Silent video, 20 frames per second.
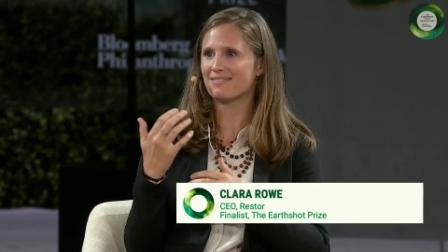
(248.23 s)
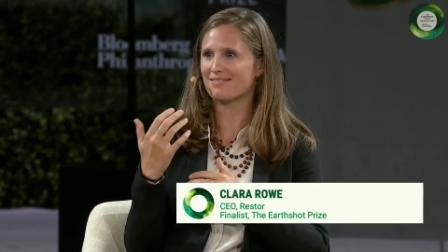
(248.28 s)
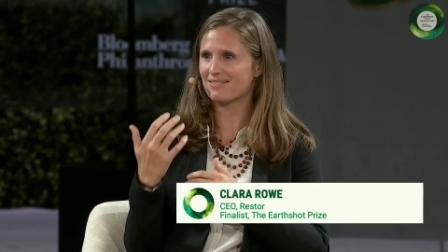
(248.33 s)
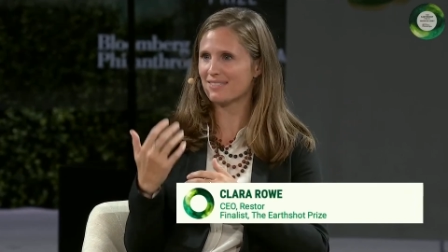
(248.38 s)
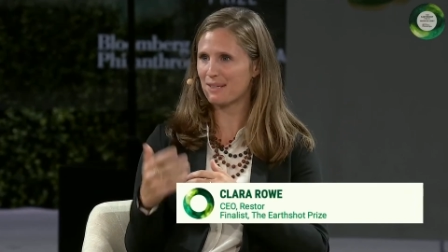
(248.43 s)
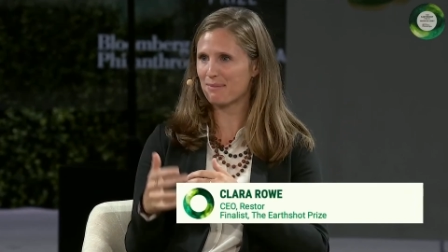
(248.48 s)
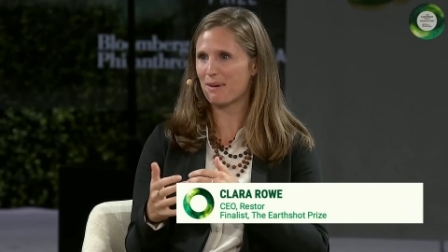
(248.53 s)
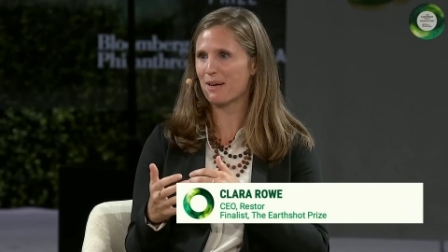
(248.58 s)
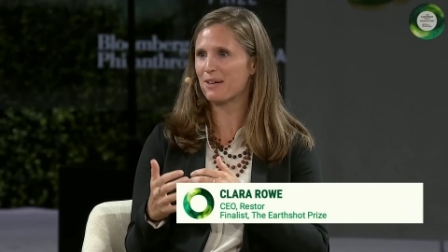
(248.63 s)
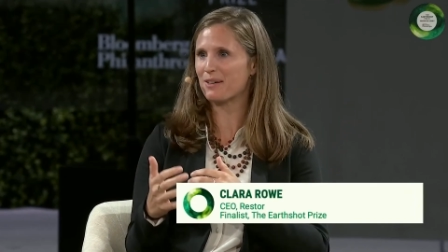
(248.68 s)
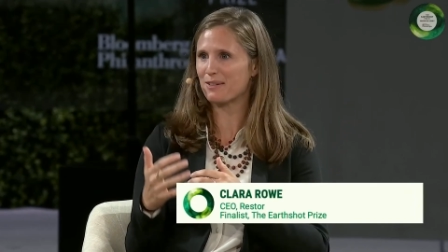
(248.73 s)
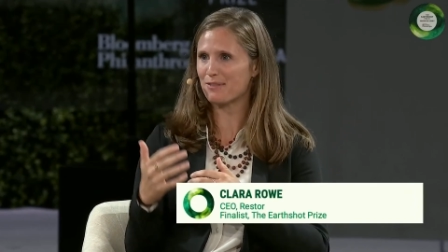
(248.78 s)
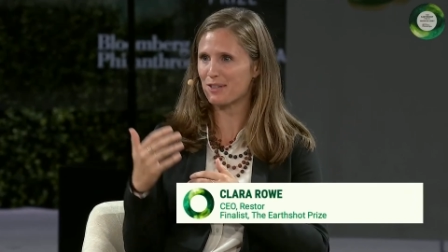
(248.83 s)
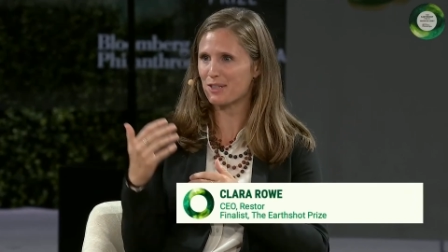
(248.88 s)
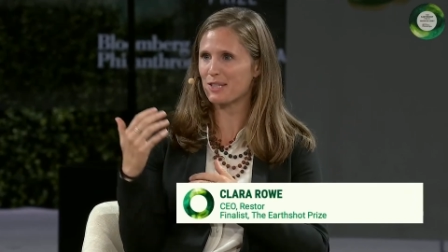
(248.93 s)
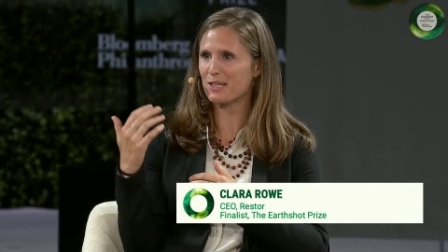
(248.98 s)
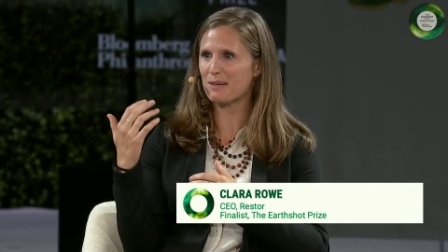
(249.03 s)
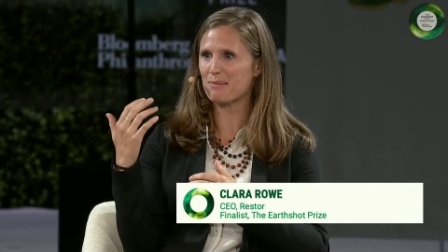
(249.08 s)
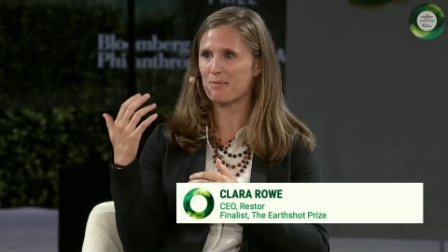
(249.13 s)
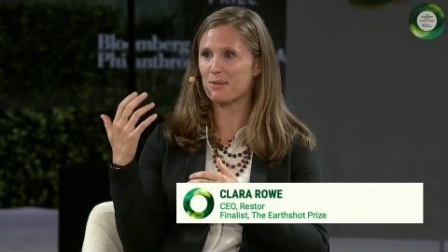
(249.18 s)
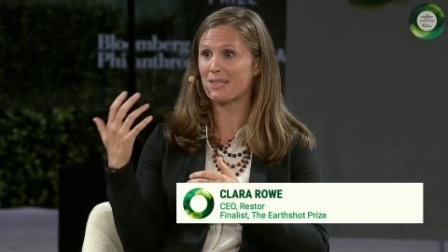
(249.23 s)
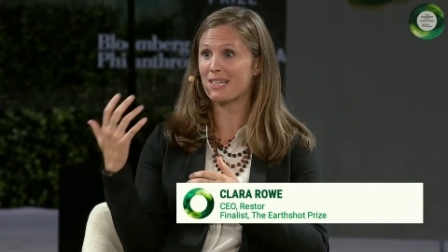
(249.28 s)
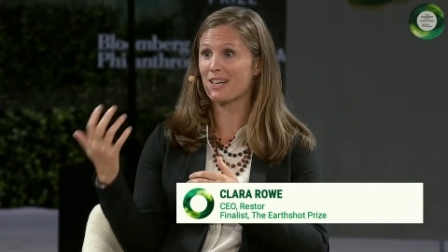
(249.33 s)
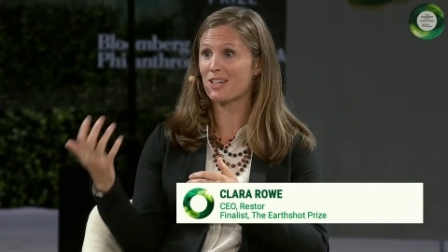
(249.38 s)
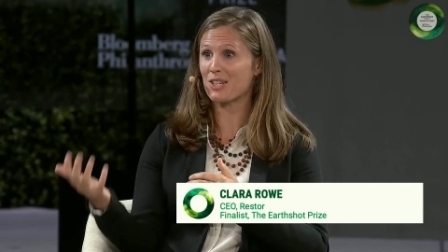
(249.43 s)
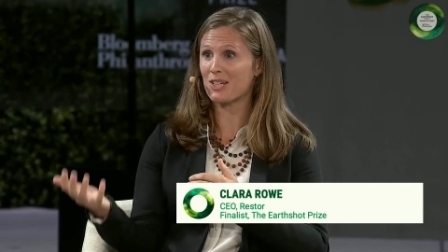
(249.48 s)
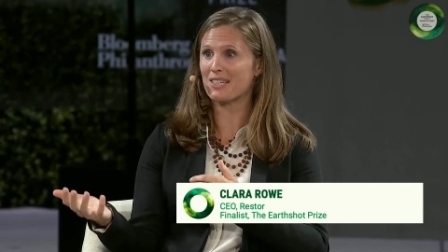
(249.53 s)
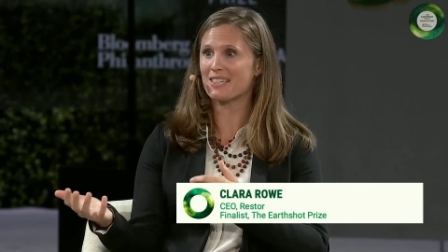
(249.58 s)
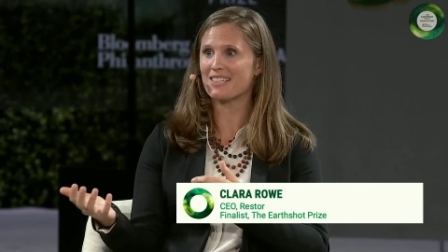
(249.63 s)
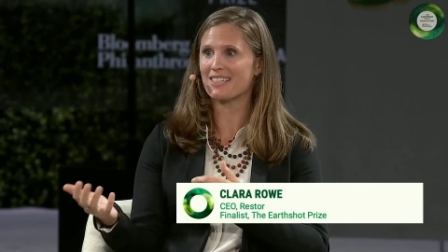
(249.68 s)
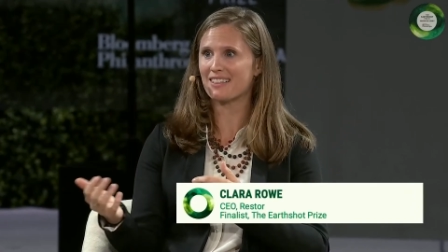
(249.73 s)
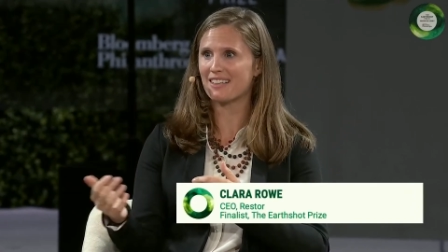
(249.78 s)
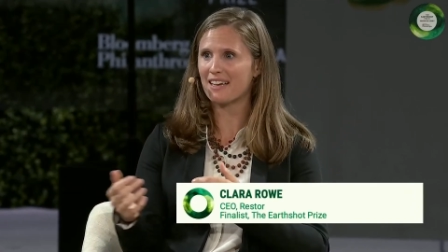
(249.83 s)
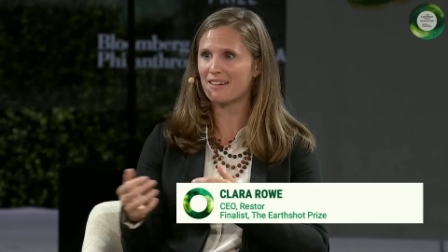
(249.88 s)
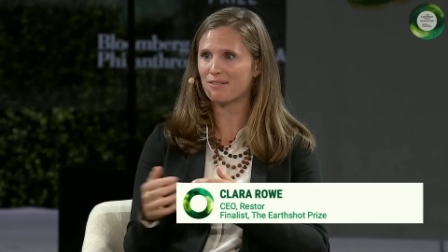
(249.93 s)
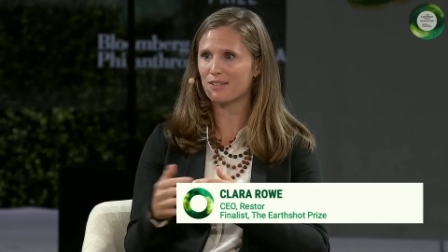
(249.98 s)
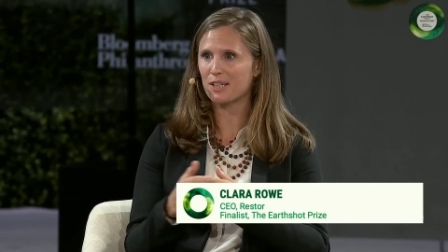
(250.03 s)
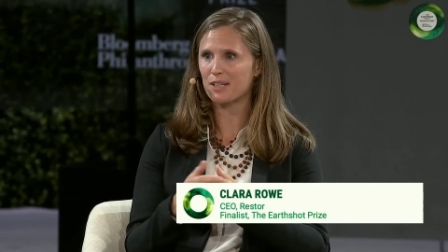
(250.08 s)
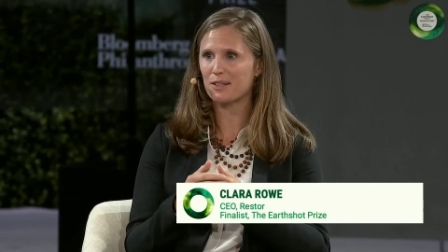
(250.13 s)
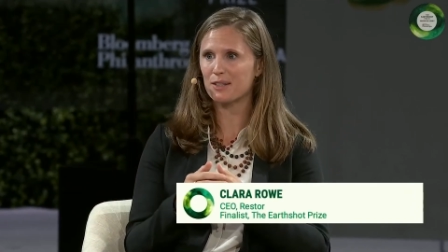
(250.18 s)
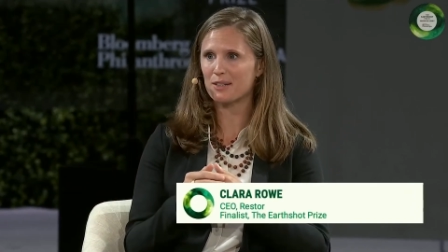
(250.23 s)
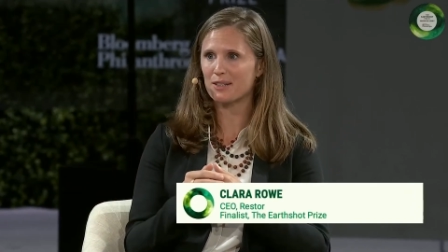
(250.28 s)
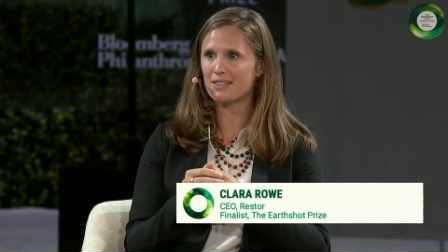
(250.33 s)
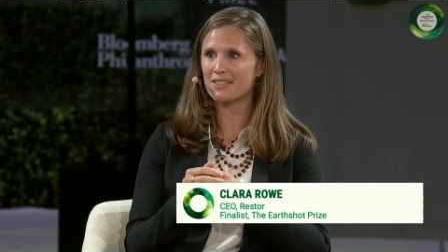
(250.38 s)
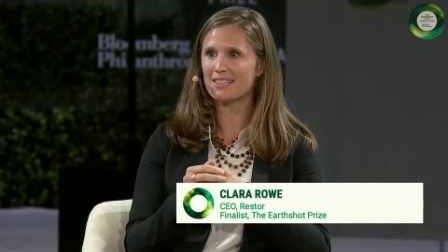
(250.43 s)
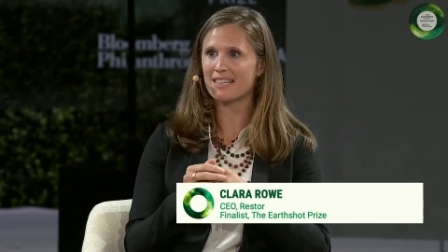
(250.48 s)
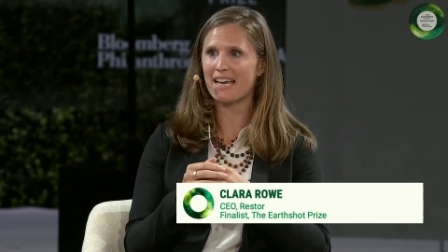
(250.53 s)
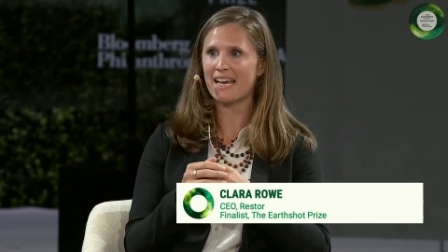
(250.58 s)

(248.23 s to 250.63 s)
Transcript: to biodiversity protection, to livelihoods.